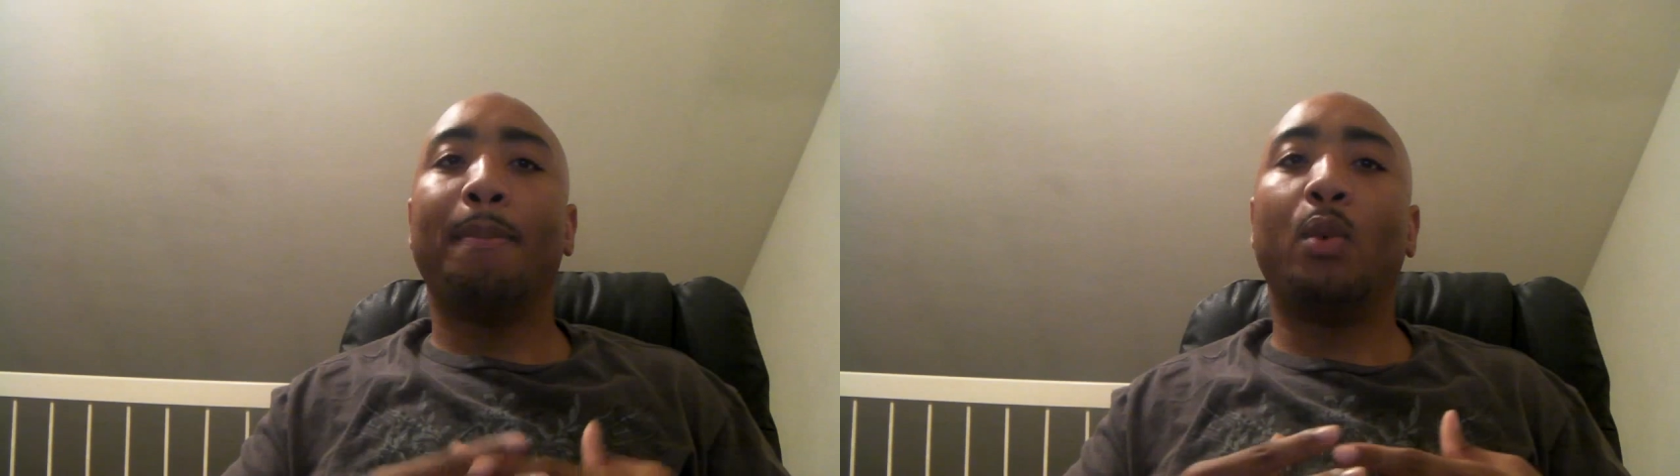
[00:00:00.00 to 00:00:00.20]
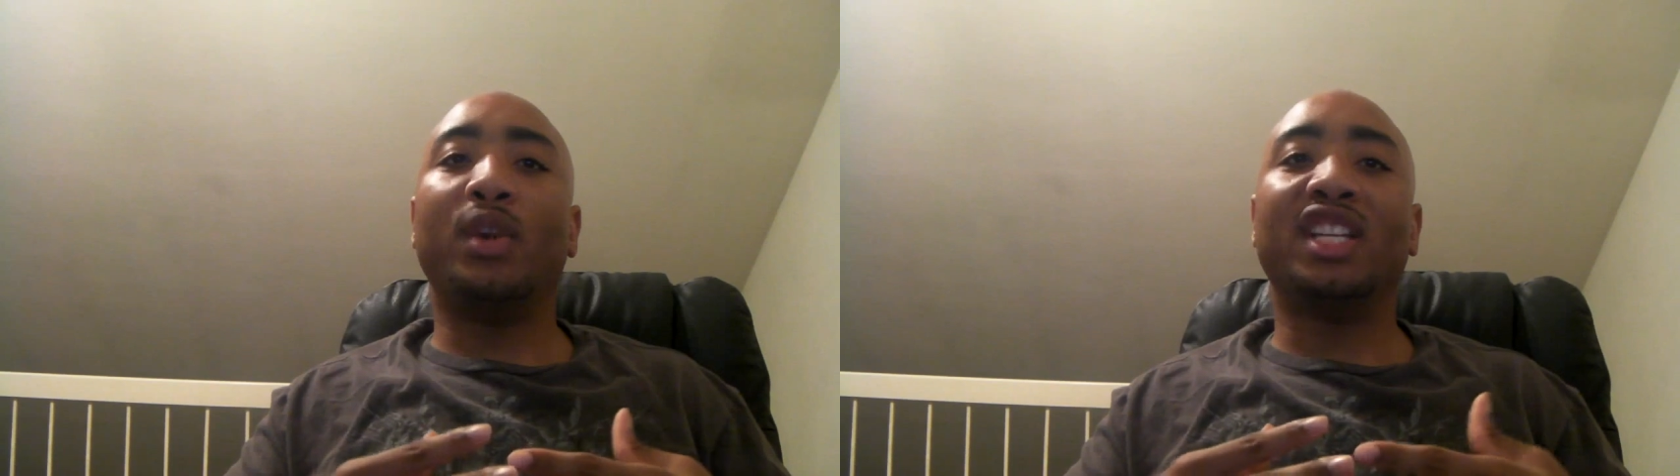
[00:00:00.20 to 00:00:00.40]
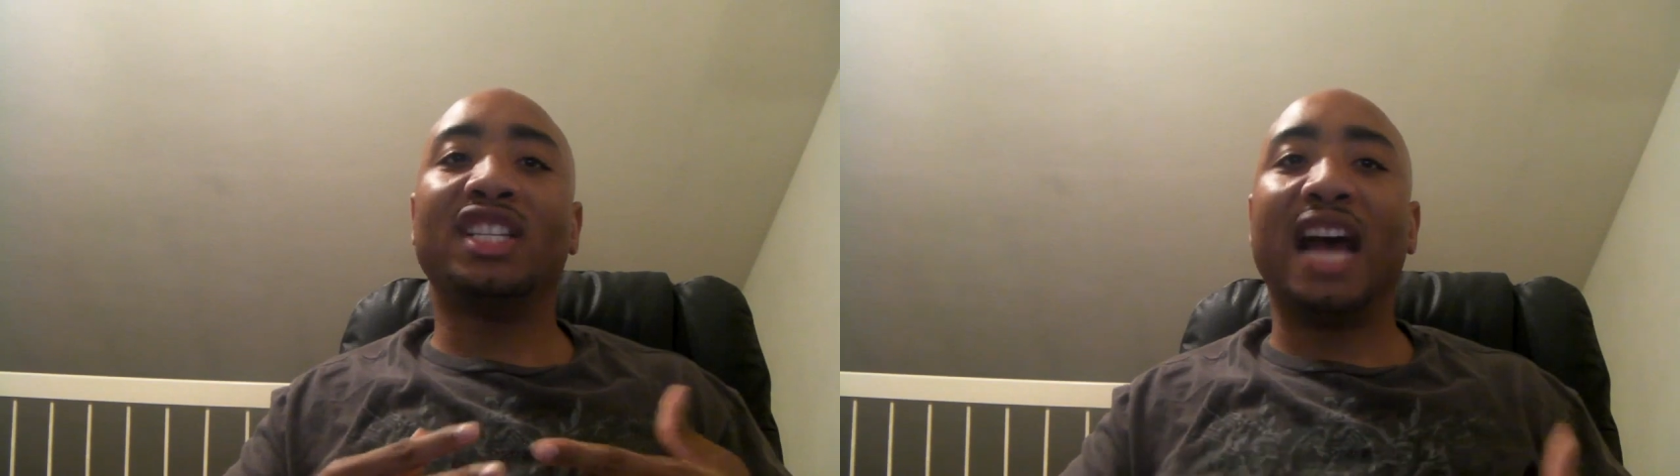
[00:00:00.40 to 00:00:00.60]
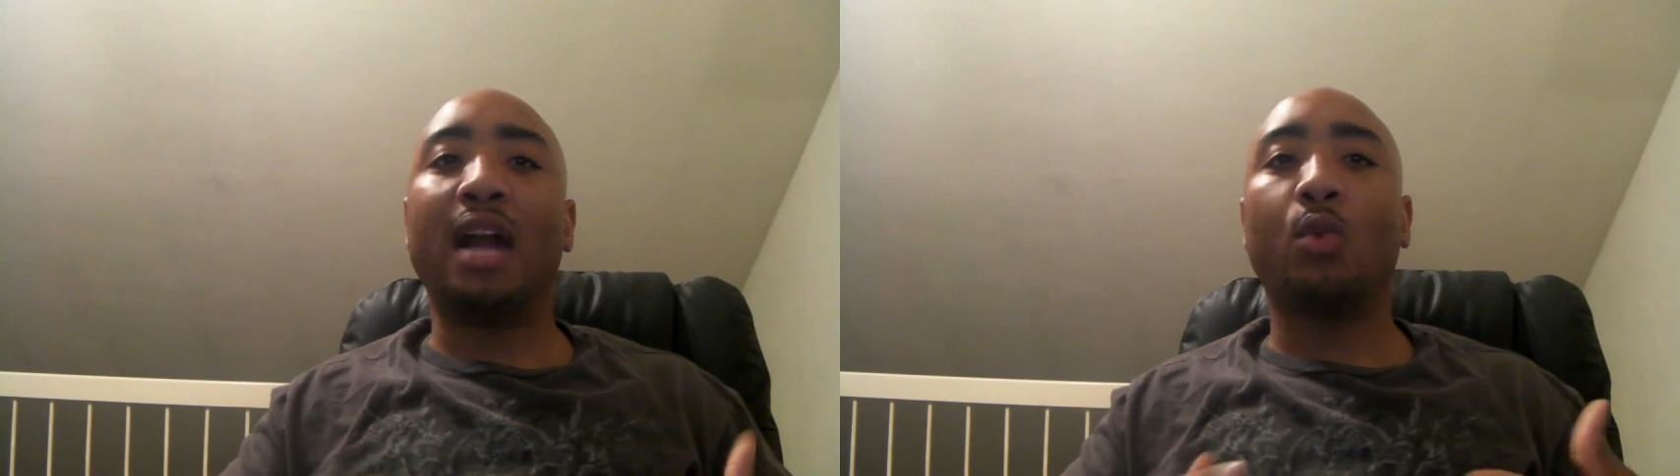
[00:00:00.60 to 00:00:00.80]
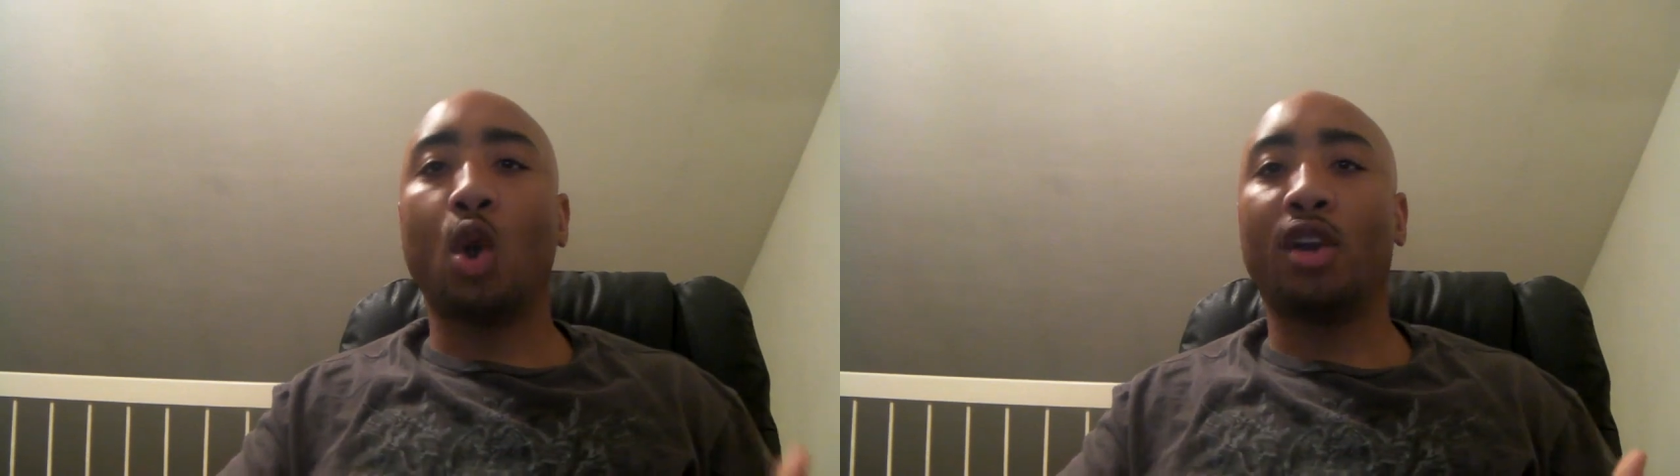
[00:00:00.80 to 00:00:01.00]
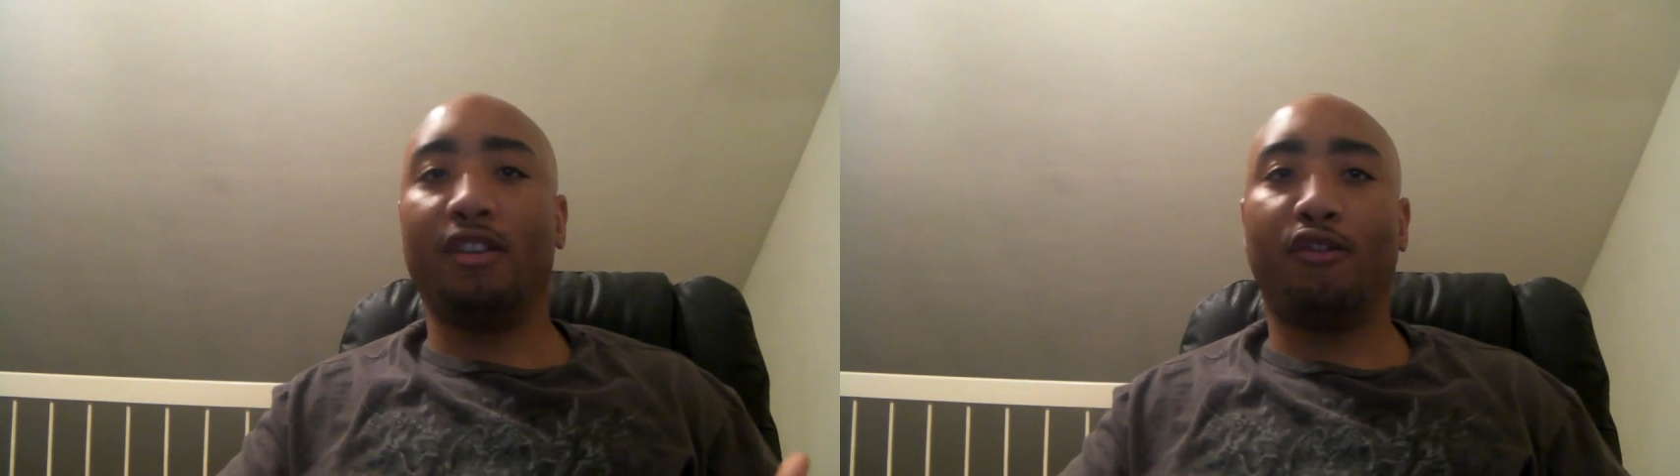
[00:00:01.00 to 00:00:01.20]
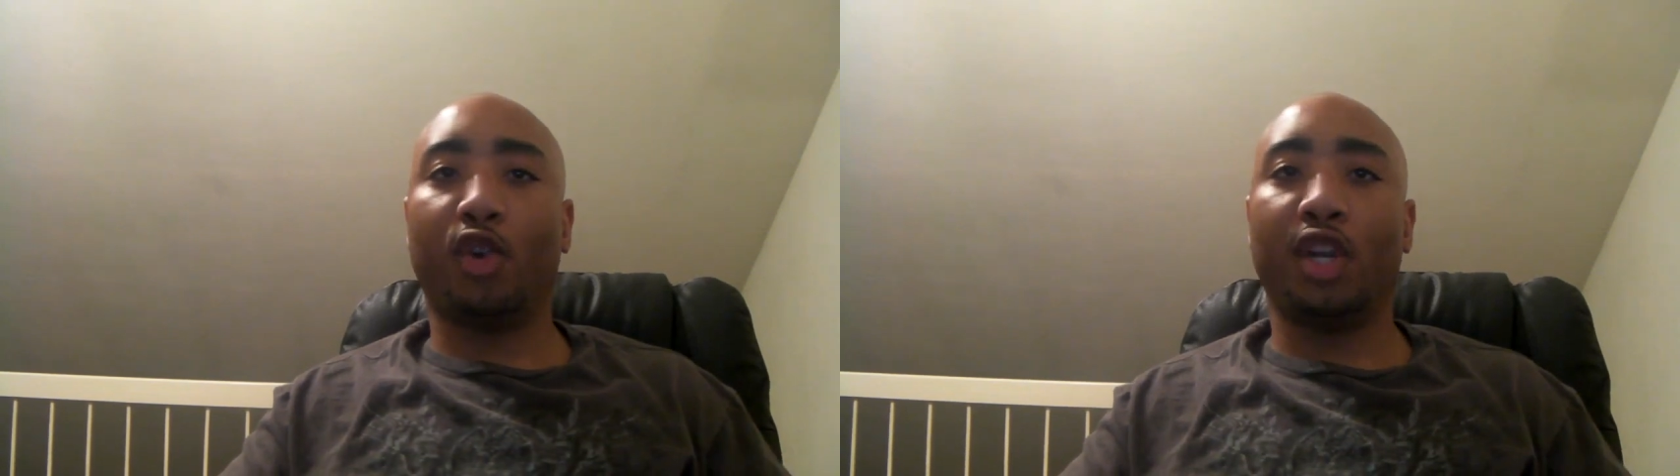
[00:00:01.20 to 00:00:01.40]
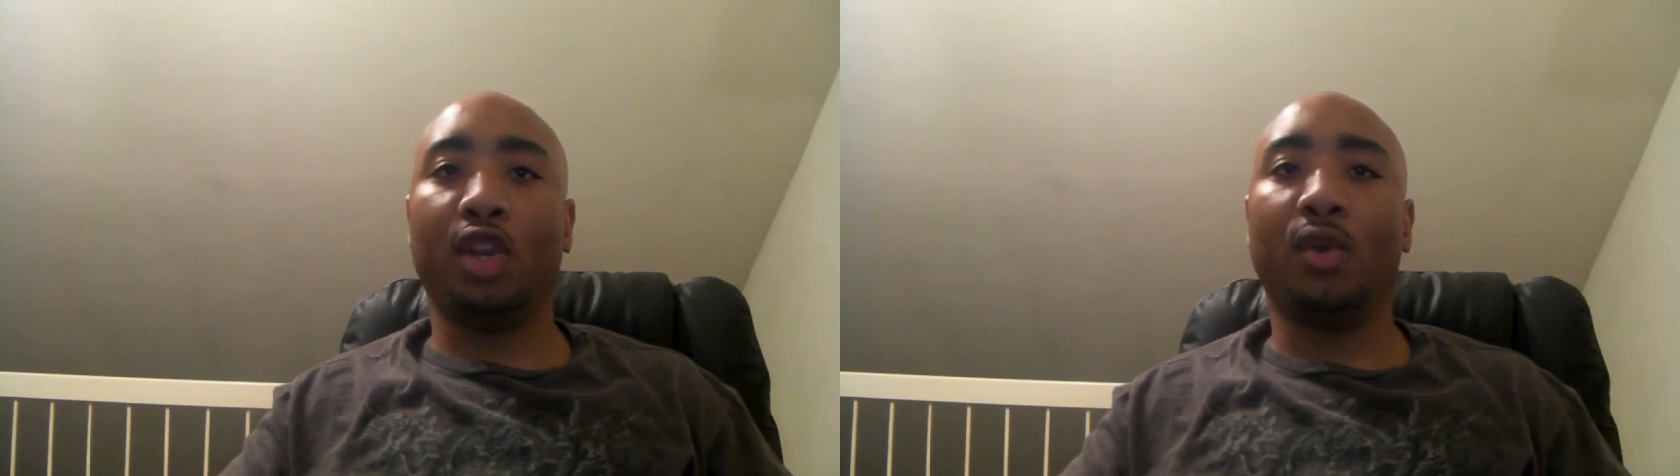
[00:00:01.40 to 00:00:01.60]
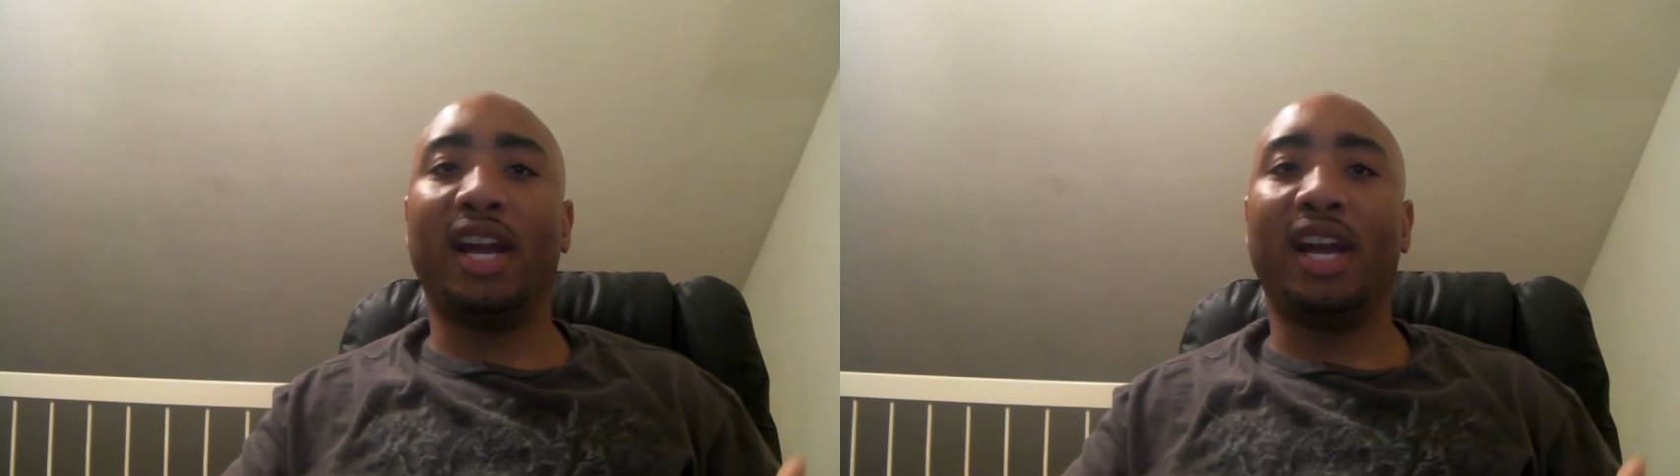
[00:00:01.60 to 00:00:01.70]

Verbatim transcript: but when it's not working for you